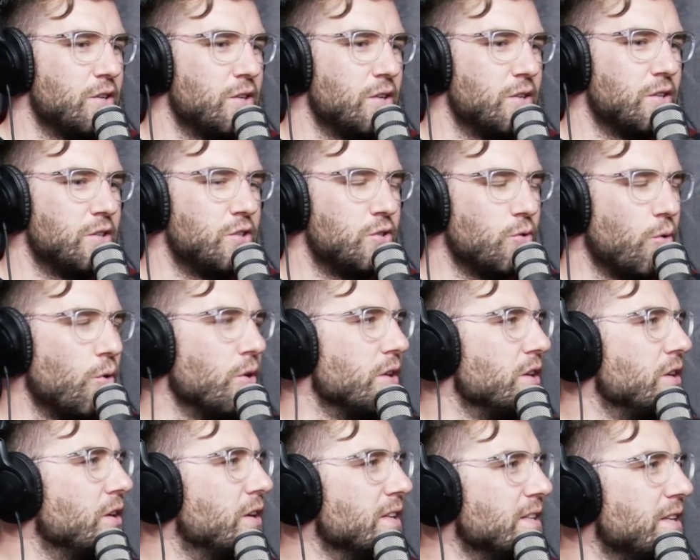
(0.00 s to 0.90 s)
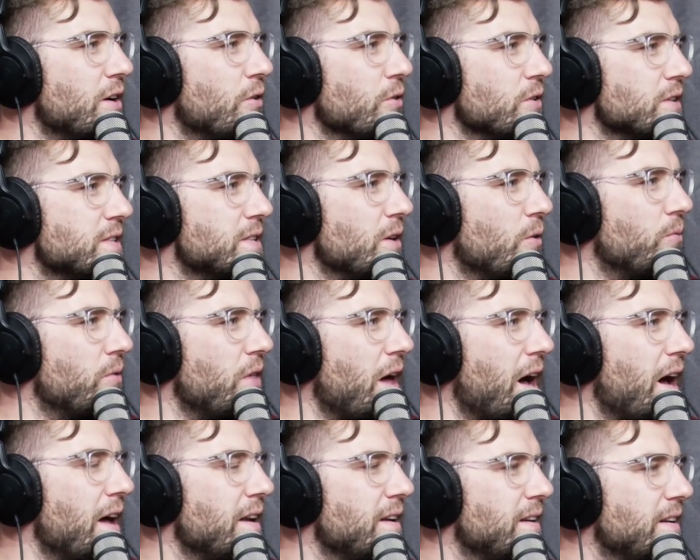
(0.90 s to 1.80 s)
Surely you can tell yourself
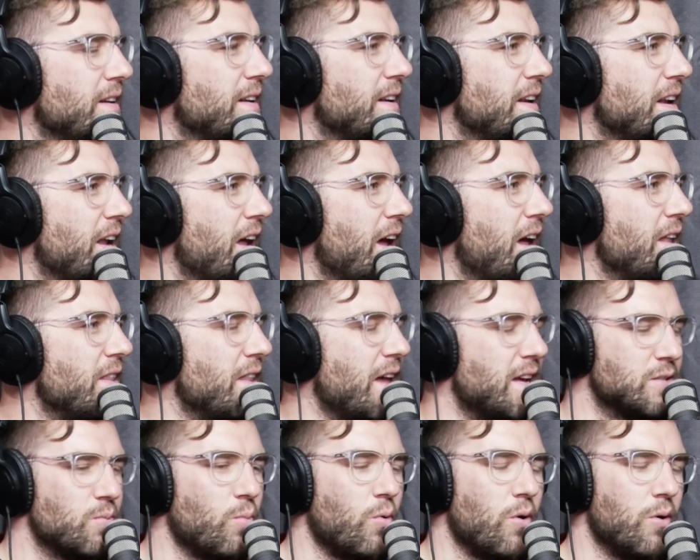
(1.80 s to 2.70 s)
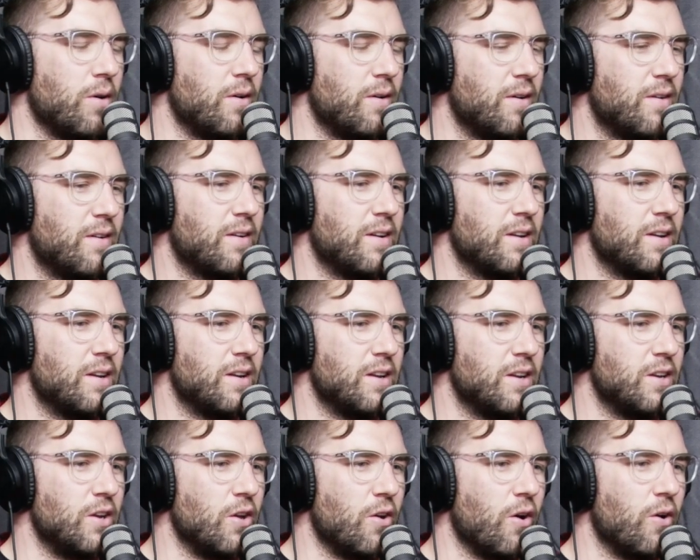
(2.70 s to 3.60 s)
that, and that's what,
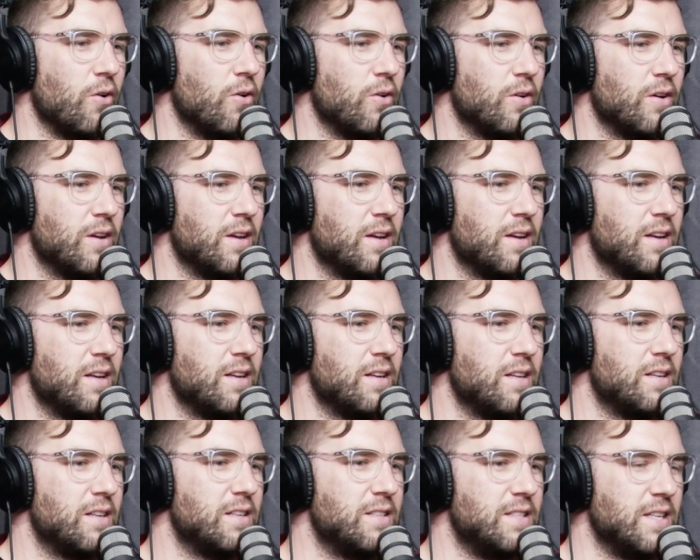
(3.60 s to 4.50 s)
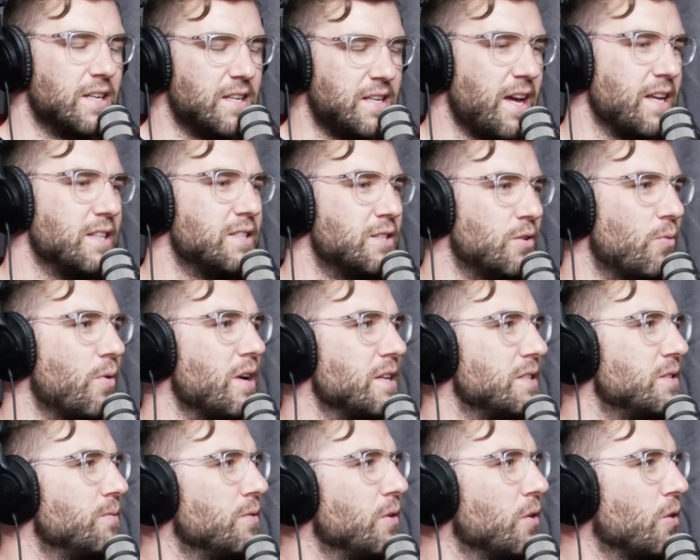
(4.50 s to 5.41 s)
you know, dictates the
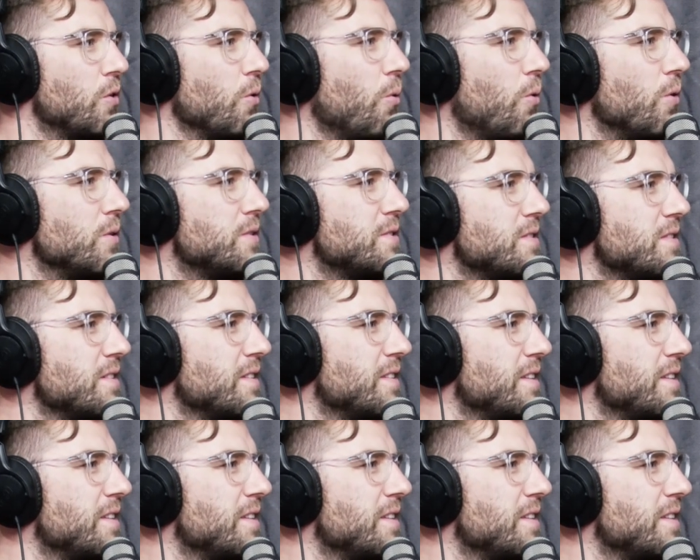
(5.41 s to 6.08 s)
rest of your thoughts.